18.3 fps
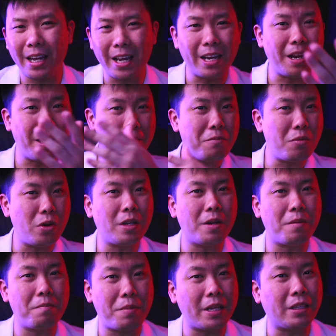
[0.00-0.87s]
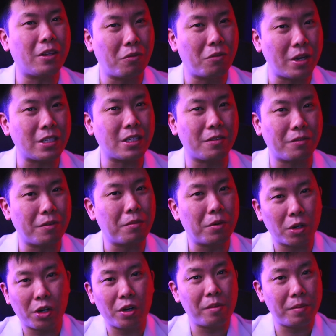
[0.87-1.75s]
and I'm willing to bet the rest of them
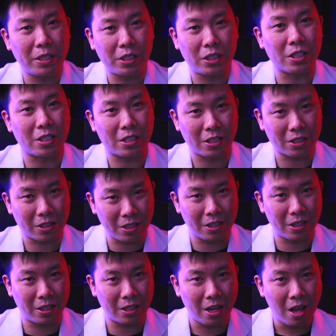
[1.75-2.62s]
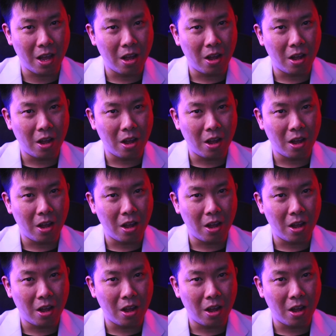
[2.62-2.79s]
are going to be just as good,